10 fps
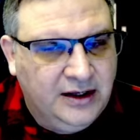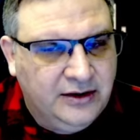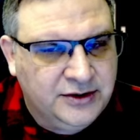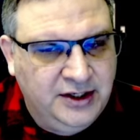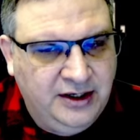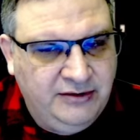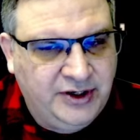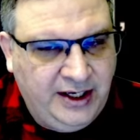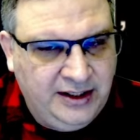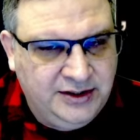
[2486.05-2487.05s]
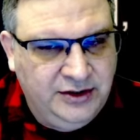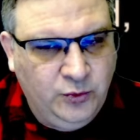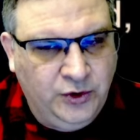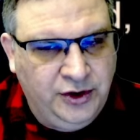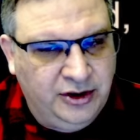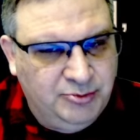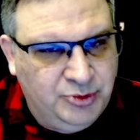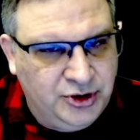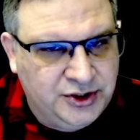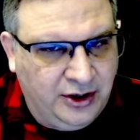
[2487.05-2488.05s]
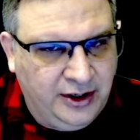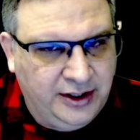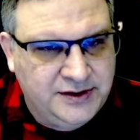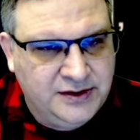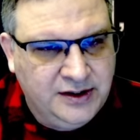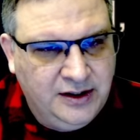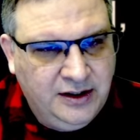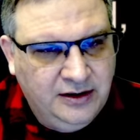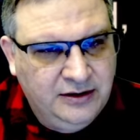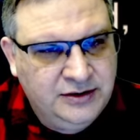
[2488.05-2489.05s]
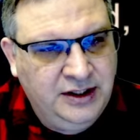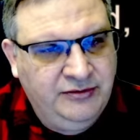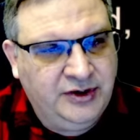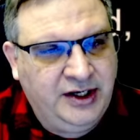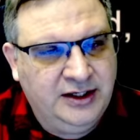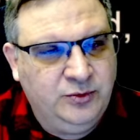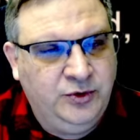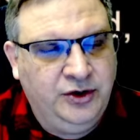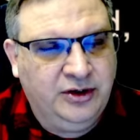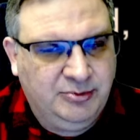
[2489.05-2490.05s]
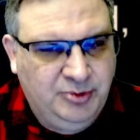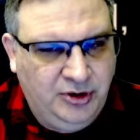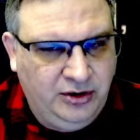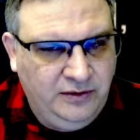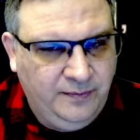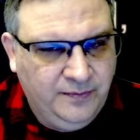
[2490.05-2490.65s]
There's an invocation where you can push targets. There's an invocation where you can pull.